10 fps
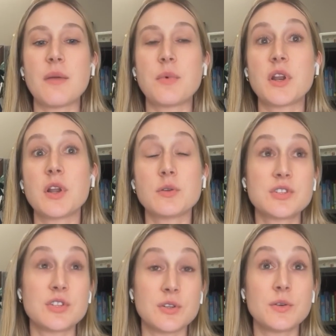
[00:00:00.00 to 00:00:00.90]
I want to know
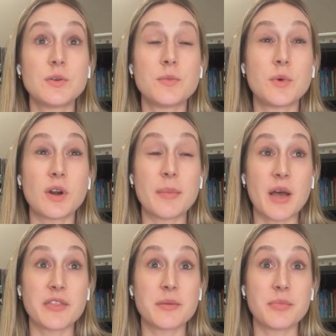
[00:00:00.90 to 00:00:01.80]
too more
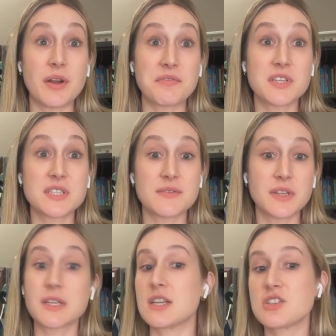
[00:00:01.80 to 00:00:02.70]
about the preference of
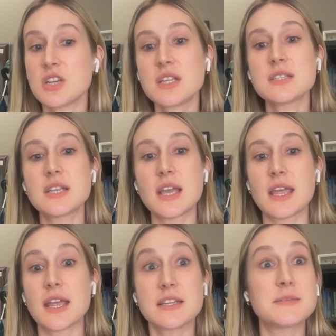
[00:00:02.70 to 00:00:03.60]
clinicians
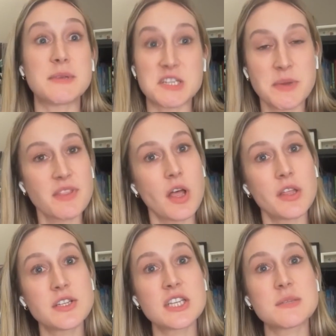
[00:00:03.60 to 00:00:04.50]
and speech
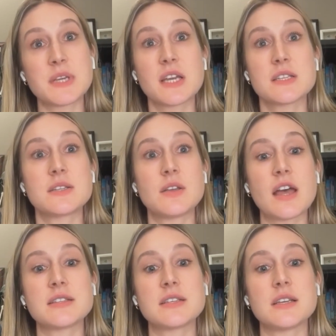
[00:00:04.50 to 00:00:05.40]
pathologists, because
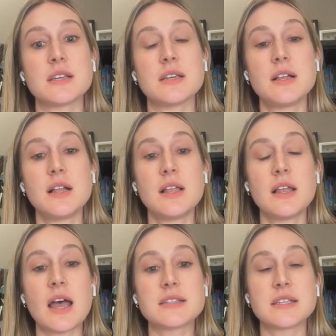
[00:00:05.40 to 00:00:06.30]
as a
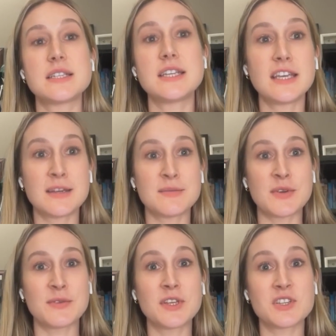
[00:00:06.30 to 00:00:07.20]
team,
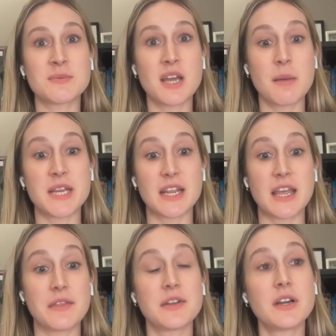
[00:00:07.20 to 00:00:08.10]
we really should be coming
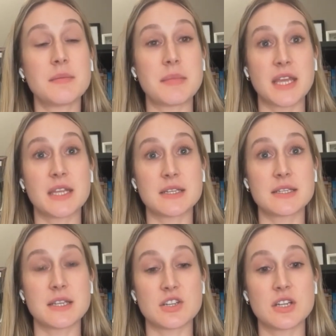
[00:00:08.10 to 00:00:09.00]
together and making
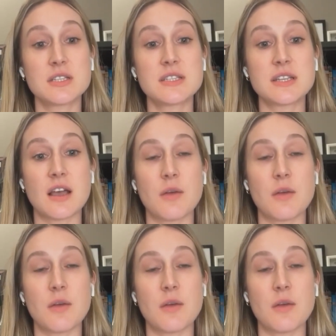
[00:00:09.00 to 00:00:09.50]
decisions.